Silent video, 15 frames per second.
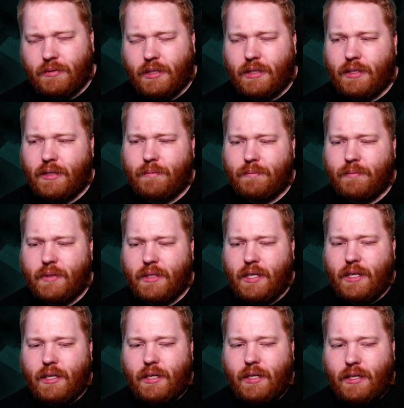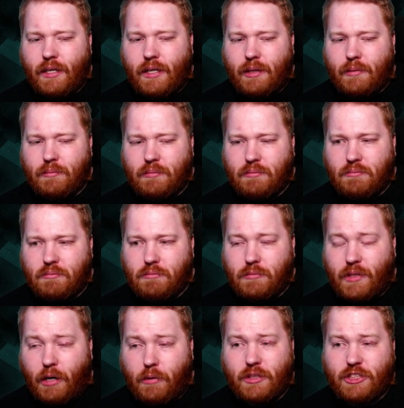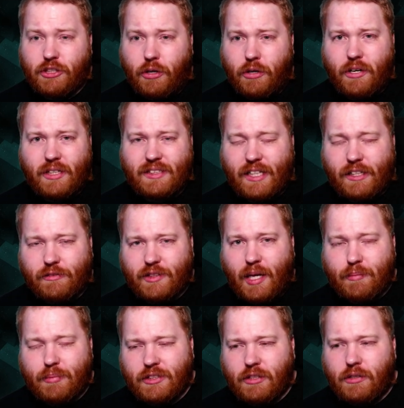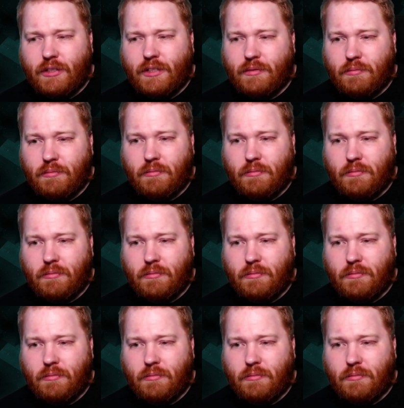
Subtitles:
Now we saw her at the end of the episode,